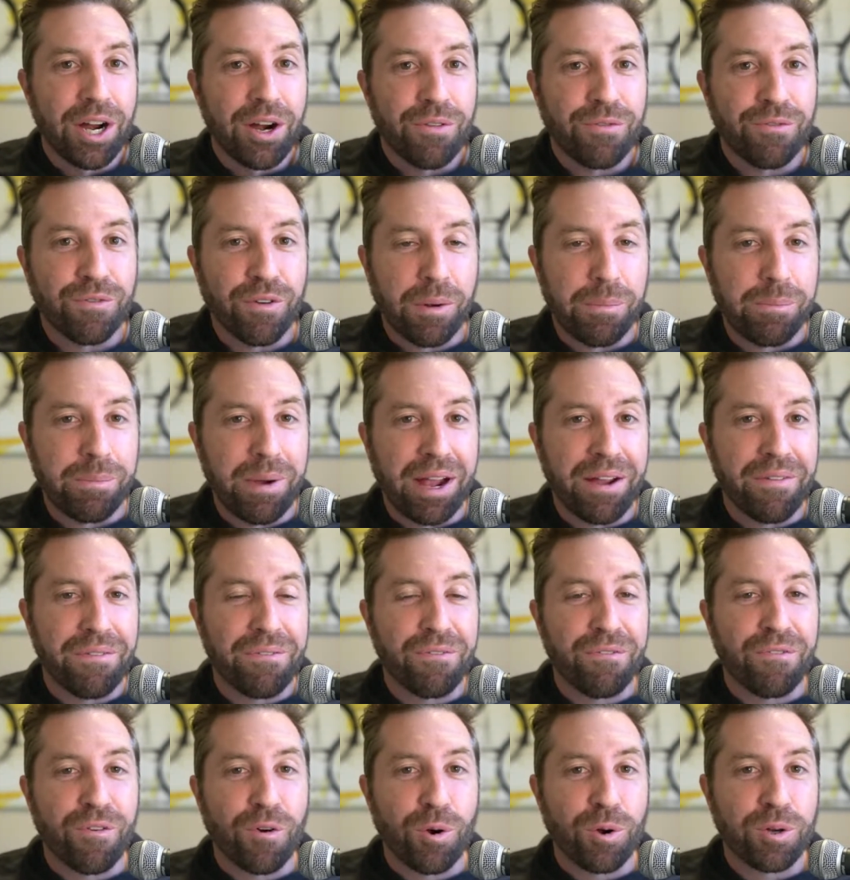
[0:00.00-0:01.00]
from my
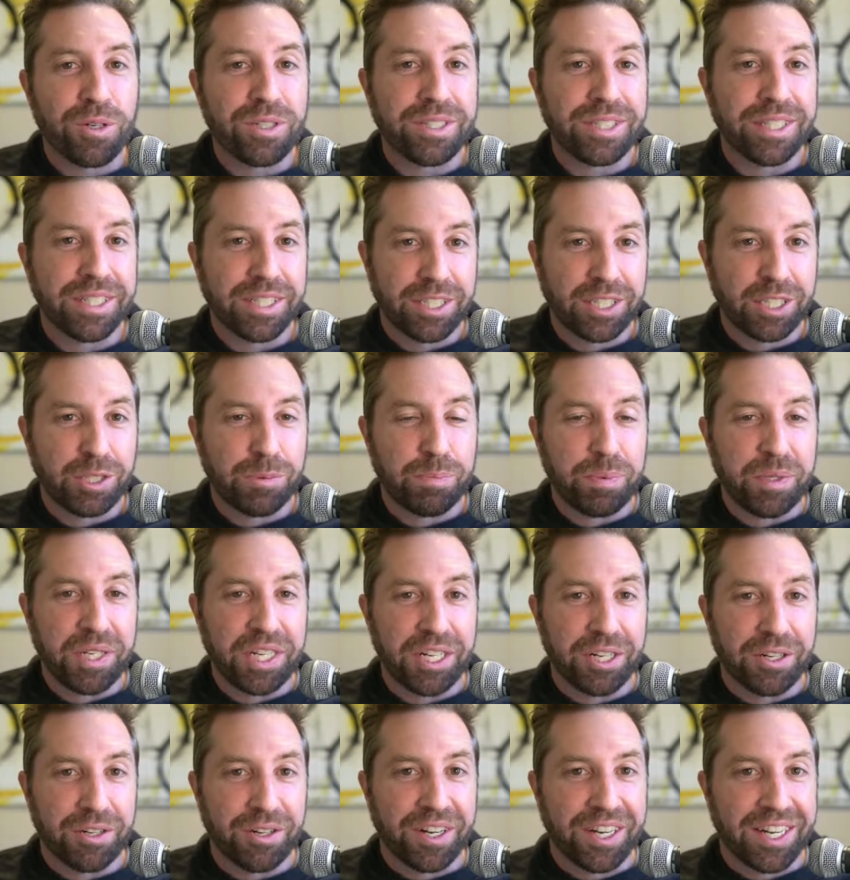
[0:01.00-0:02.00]
first
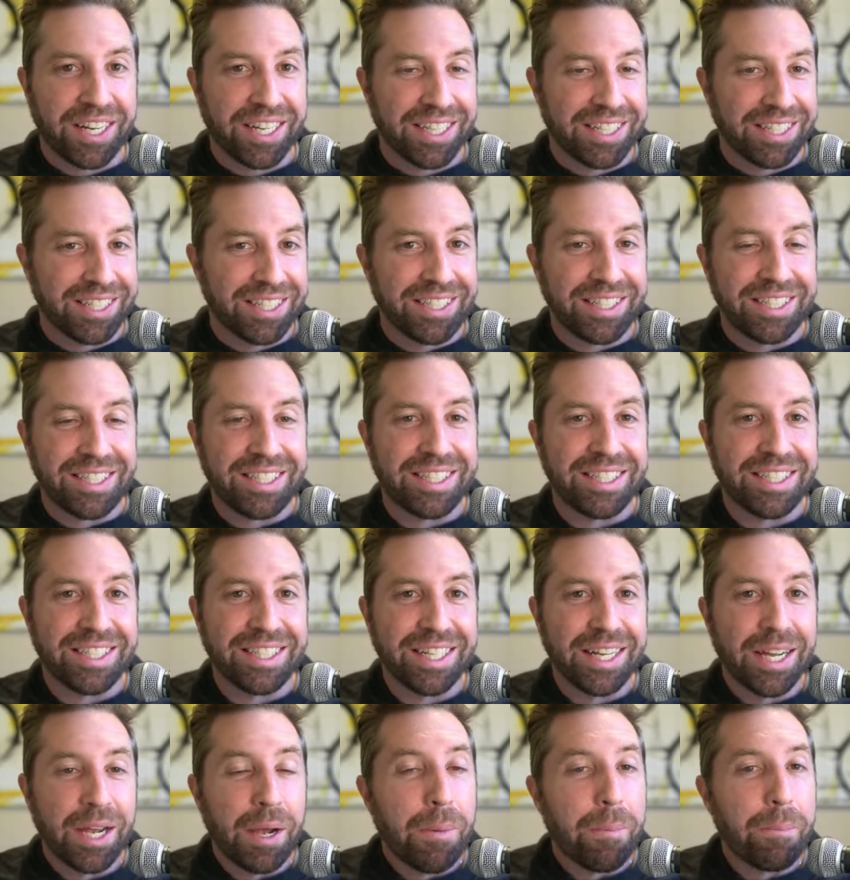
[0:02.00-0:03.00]
experience
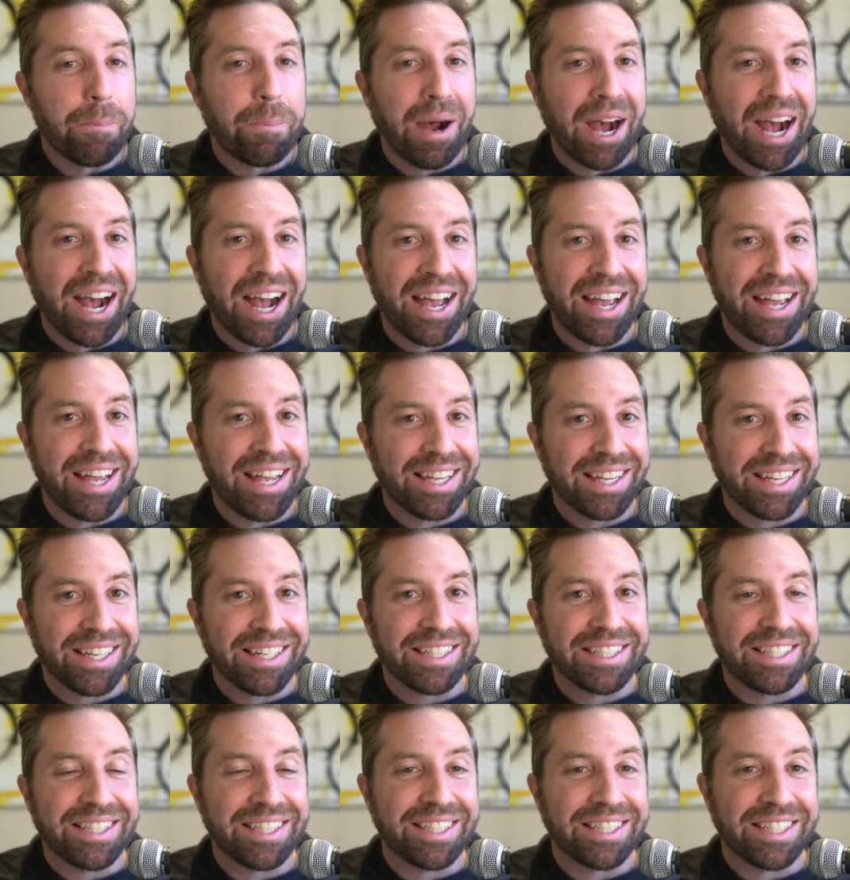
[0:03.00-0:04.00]
buying and
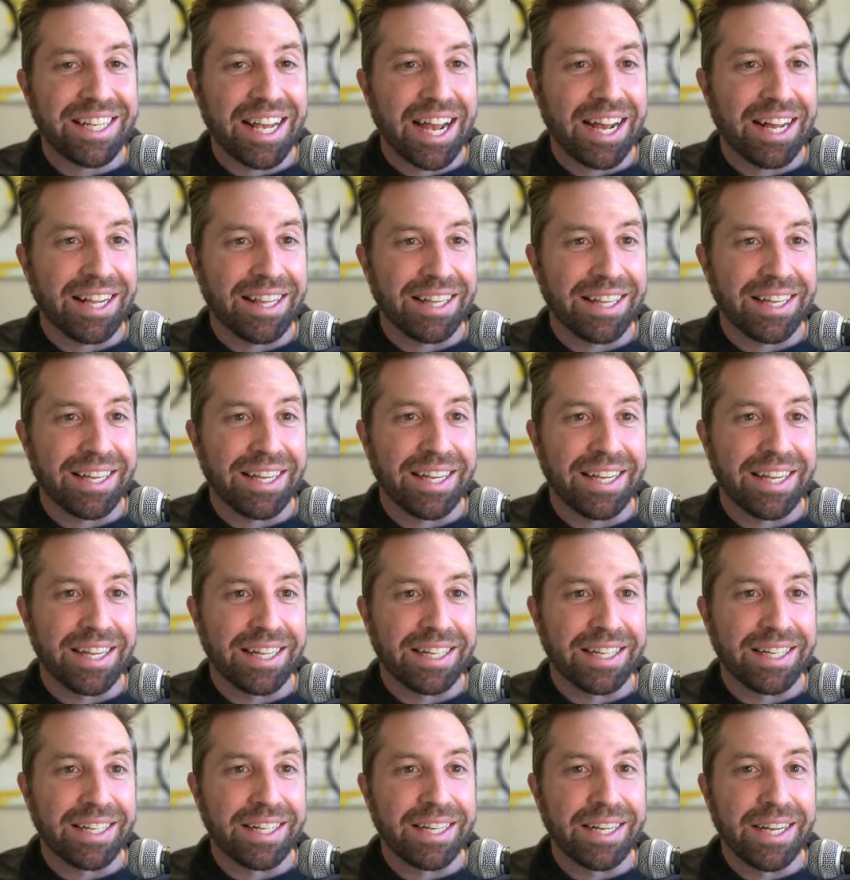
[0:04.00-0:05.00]

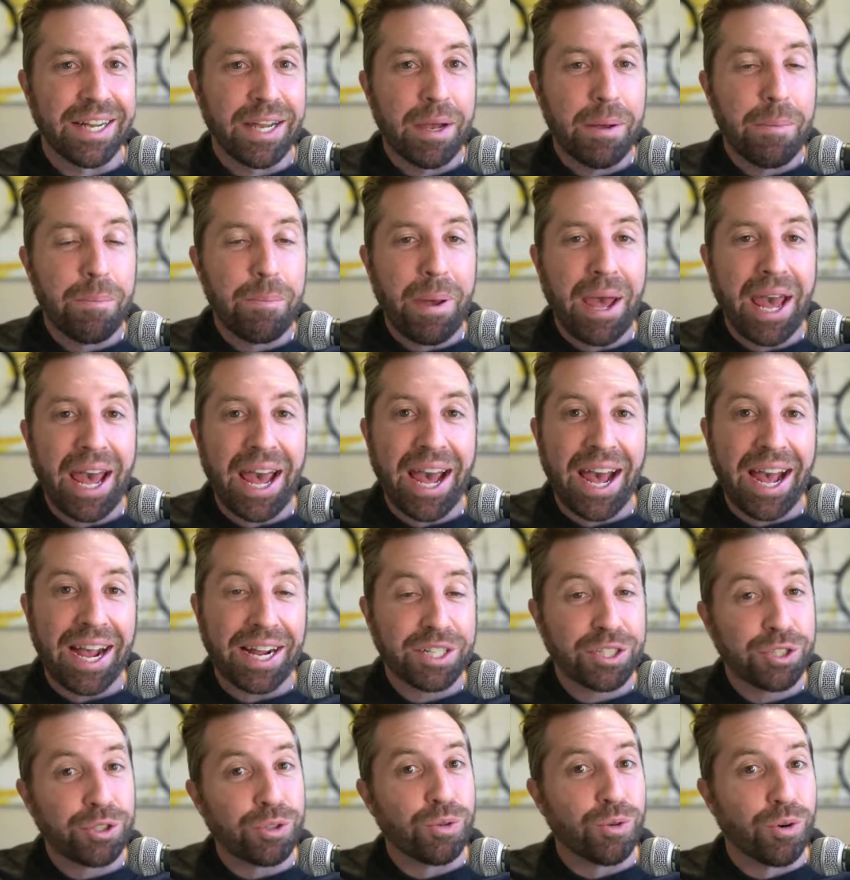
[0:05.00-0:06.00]
selling
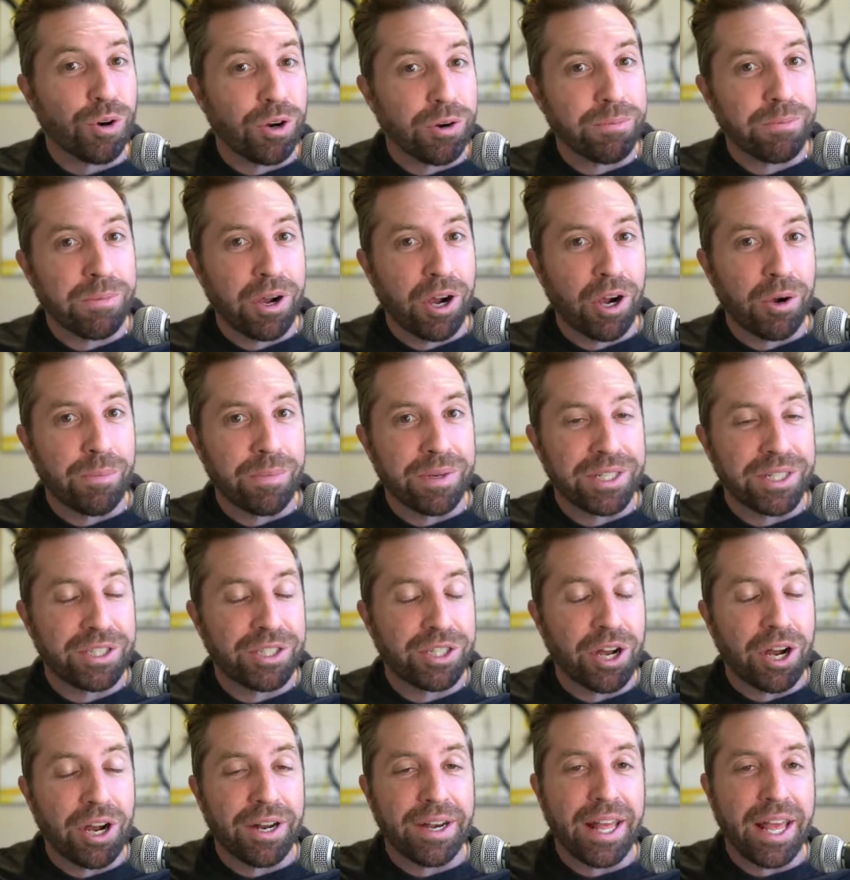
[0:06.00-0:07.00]
packs or moments
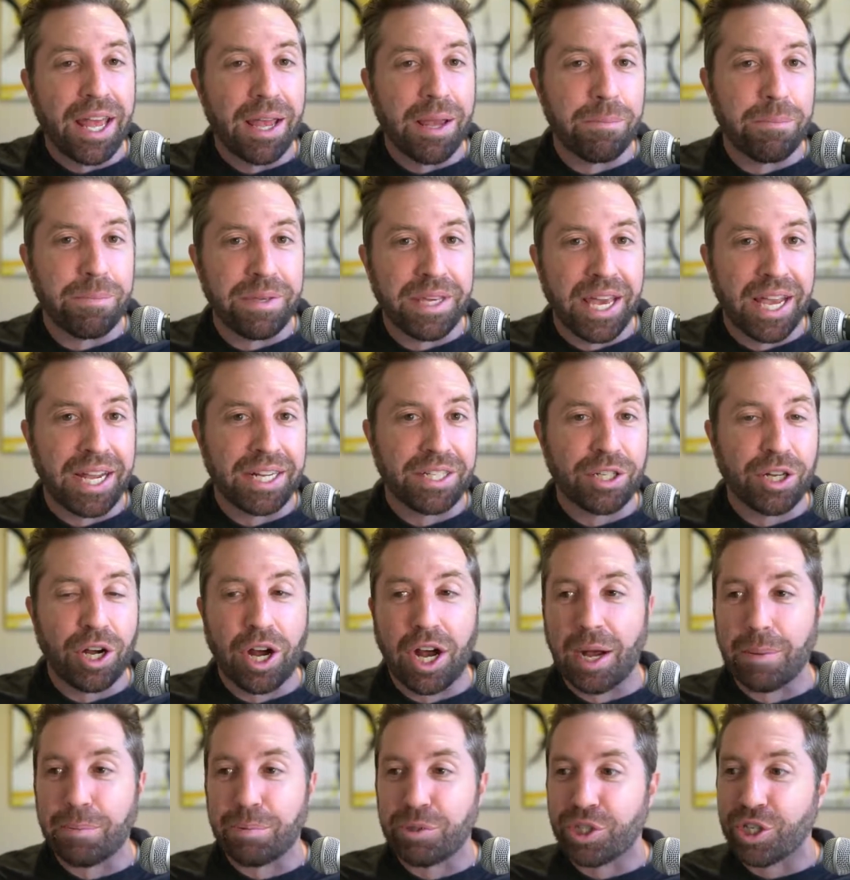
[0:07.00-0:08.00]
on NBA
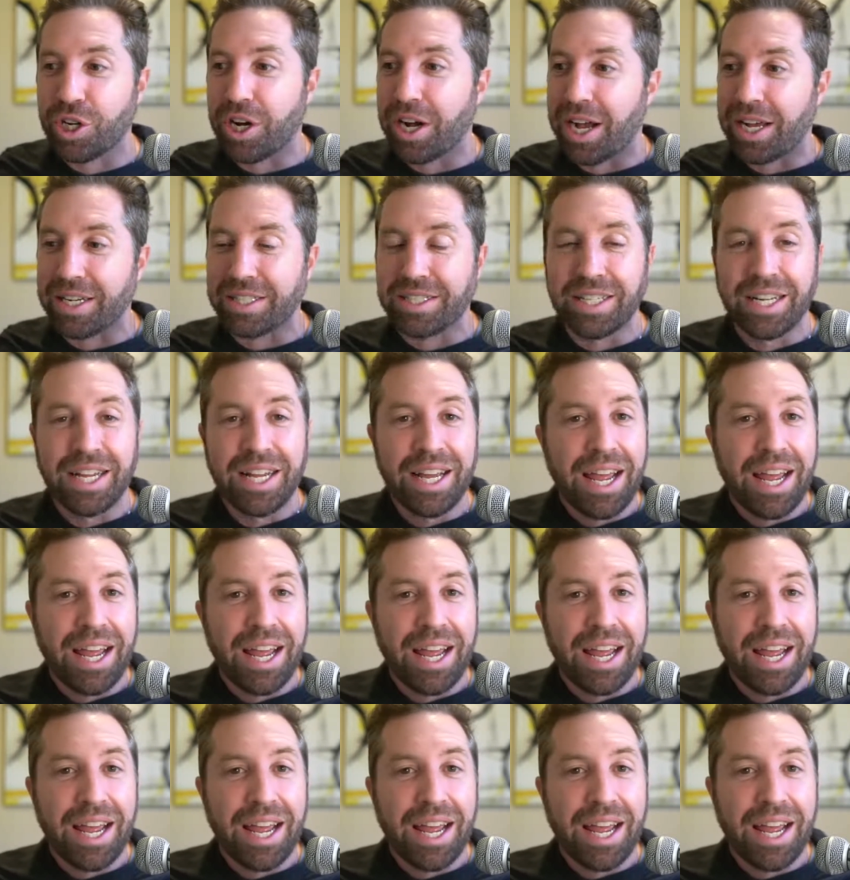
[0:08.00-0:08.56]
Top Shot,